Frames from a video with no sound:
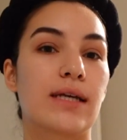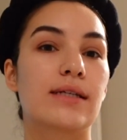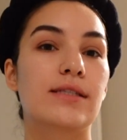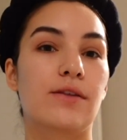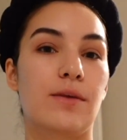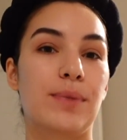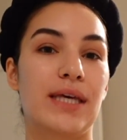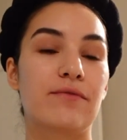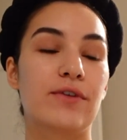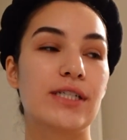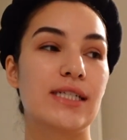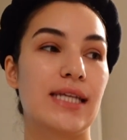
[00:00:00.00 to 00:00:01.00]
So the plan
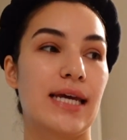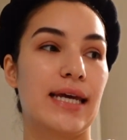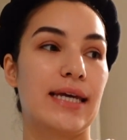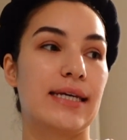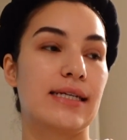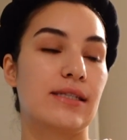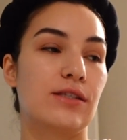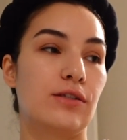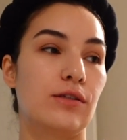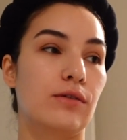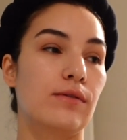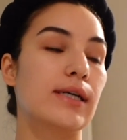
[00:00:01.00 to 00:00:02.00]
for today is
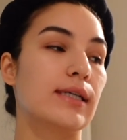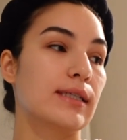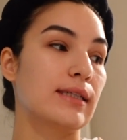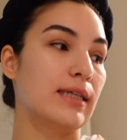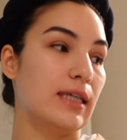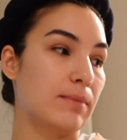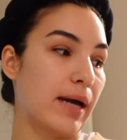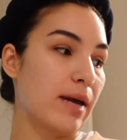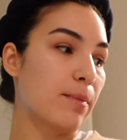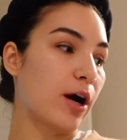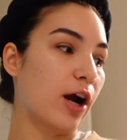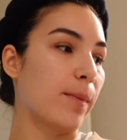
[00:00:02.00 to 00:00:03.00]
to clean my
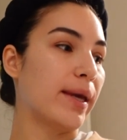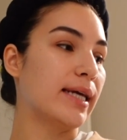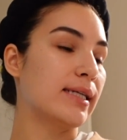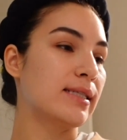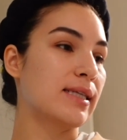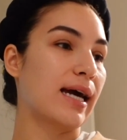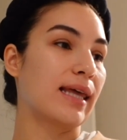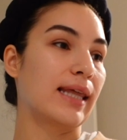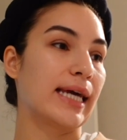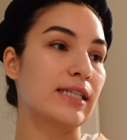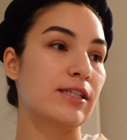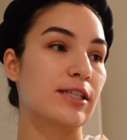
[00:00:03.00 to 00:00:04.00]
apartment. I
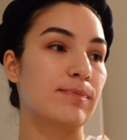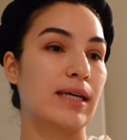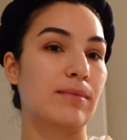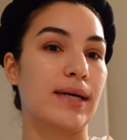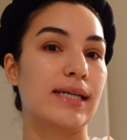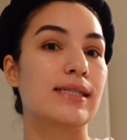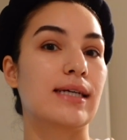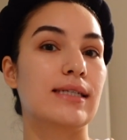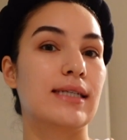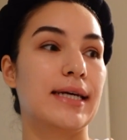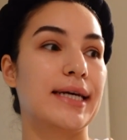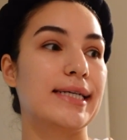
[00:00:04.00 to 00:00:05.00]
like to spend my
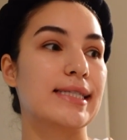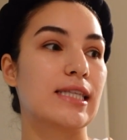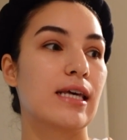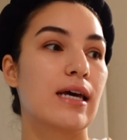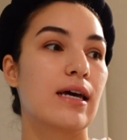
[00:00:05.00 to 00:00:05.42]
Sundays